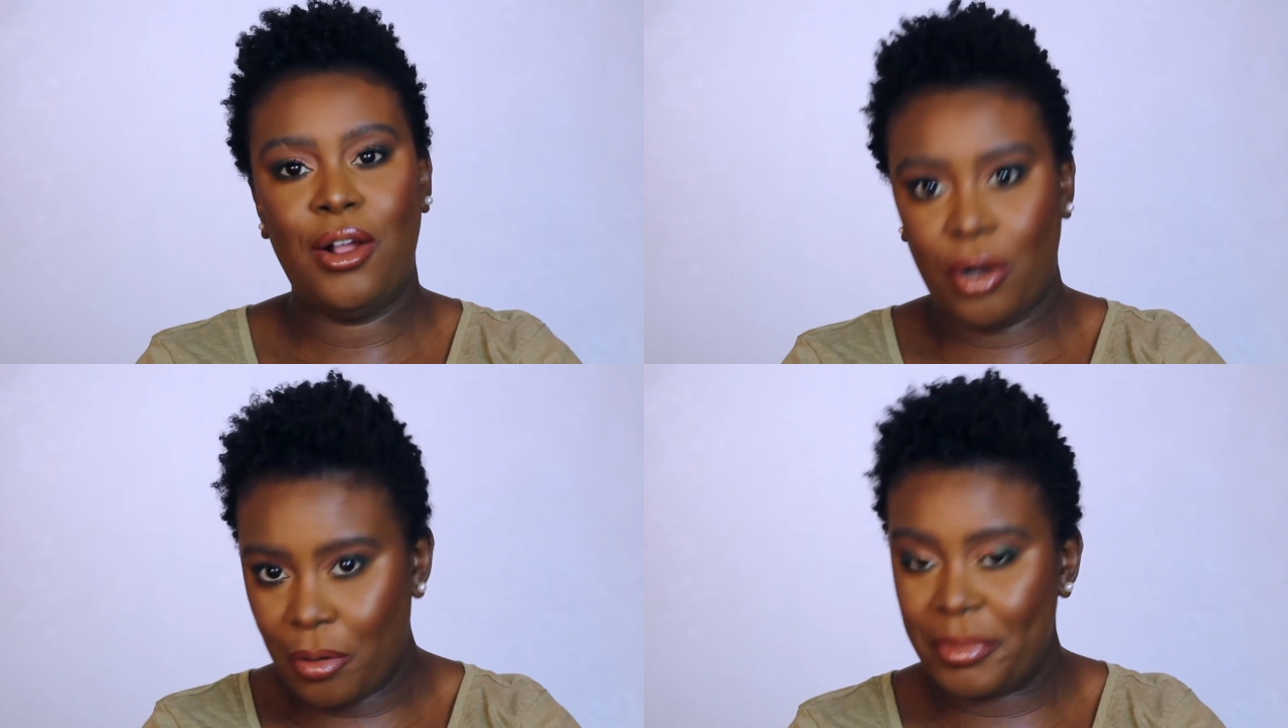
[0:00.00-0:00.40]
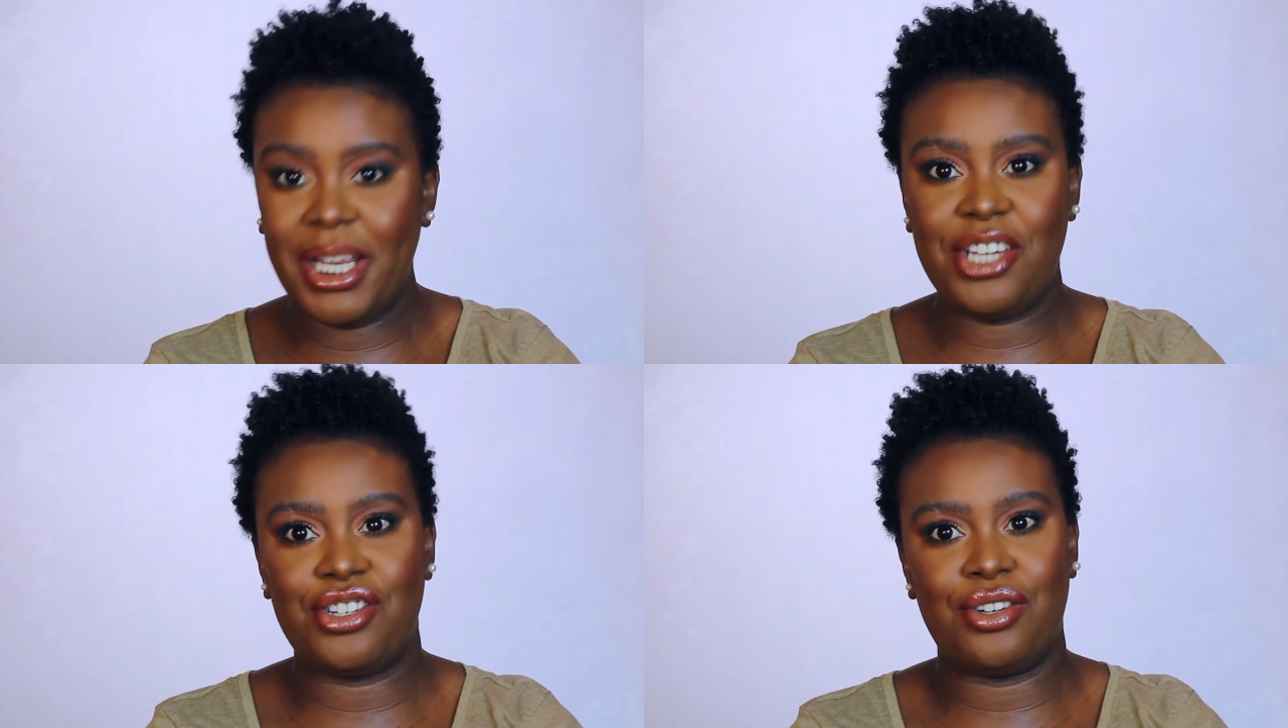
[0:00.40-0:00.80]

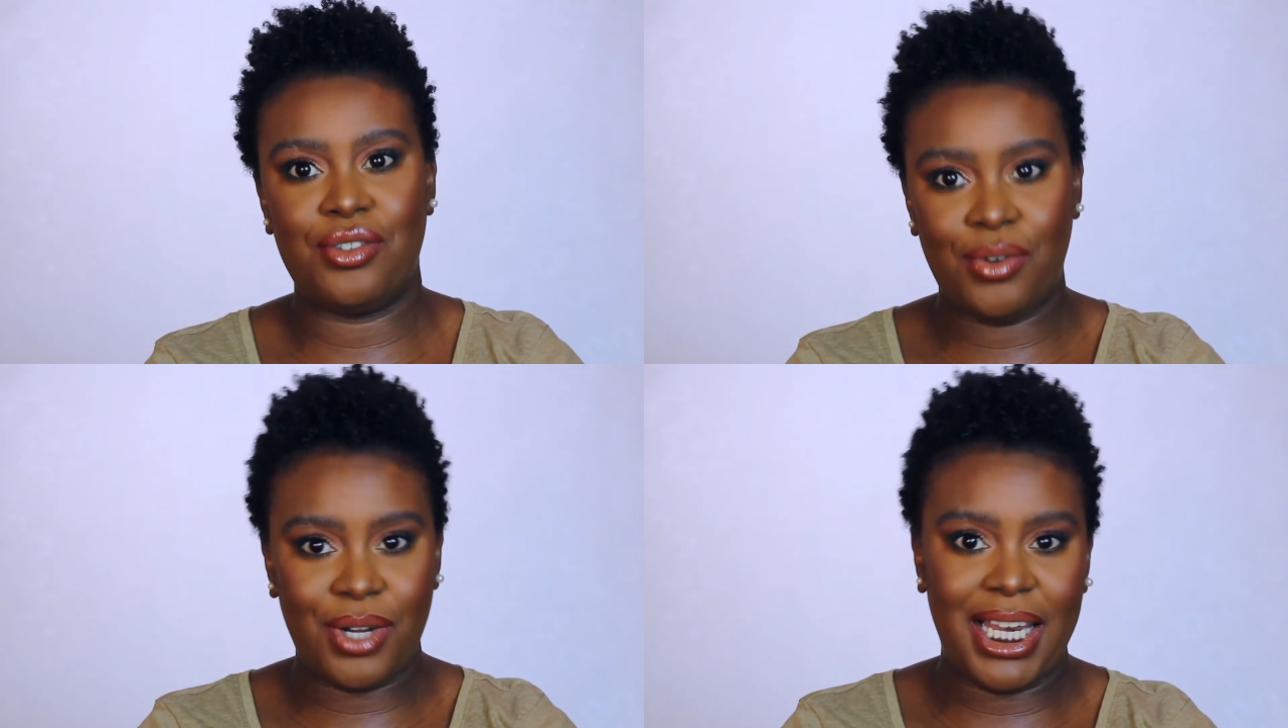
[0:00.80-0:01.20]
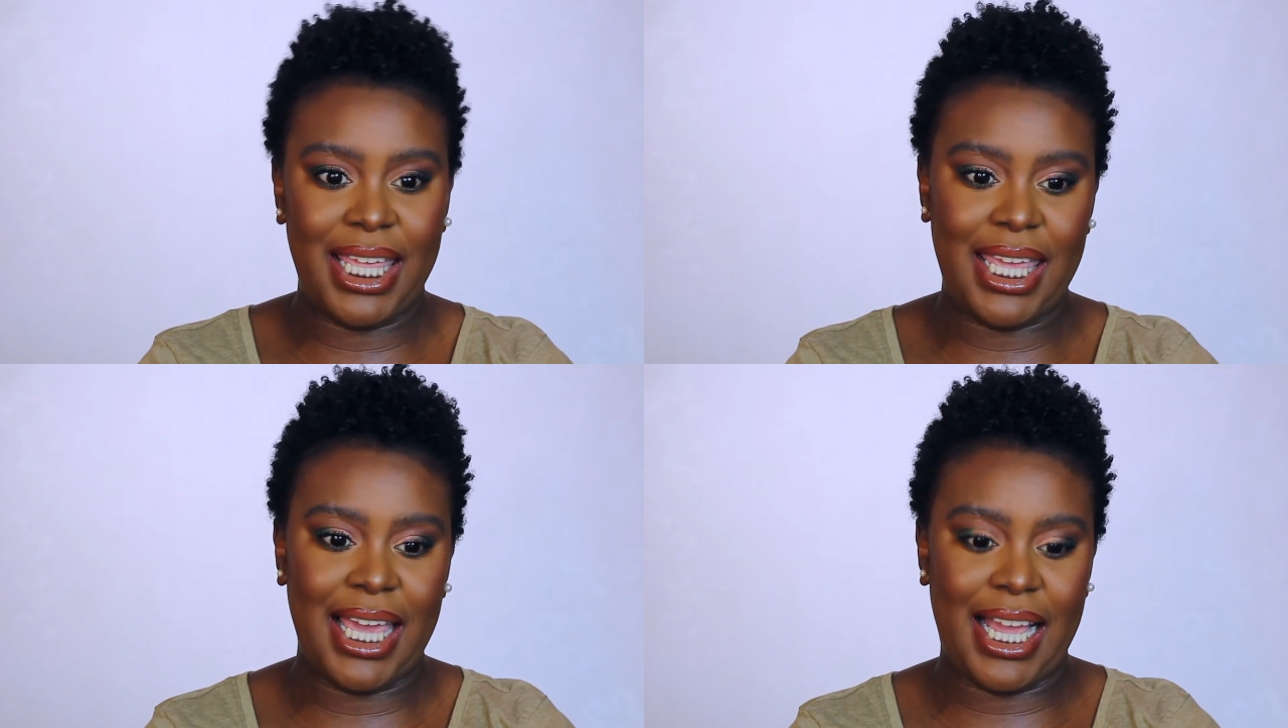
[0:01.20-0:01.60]
combination
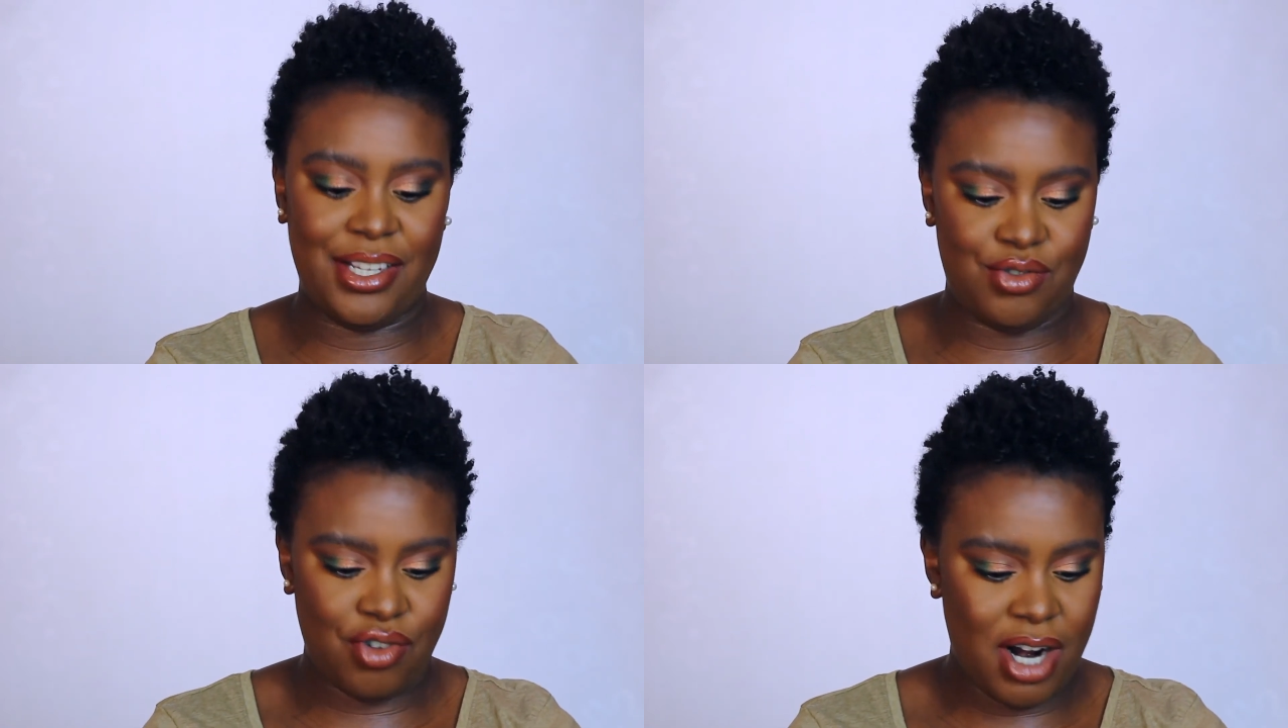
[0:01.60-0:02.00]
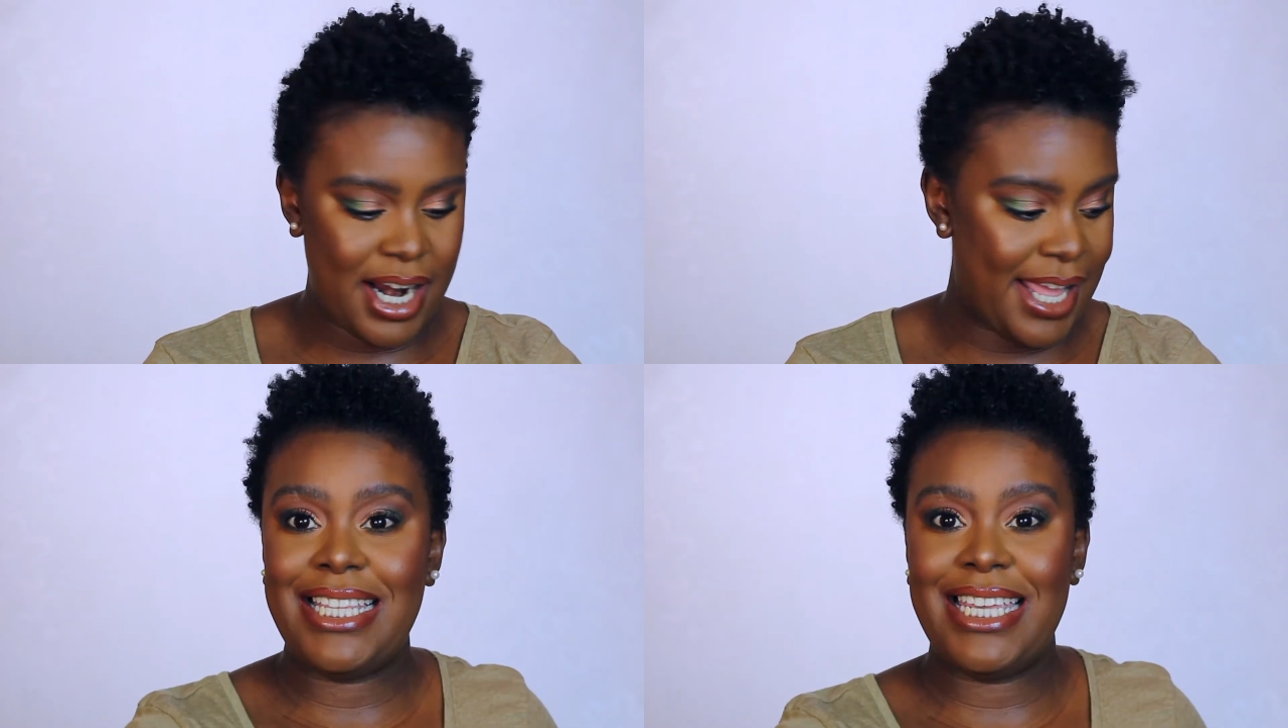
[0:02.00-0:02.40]
oily and dry.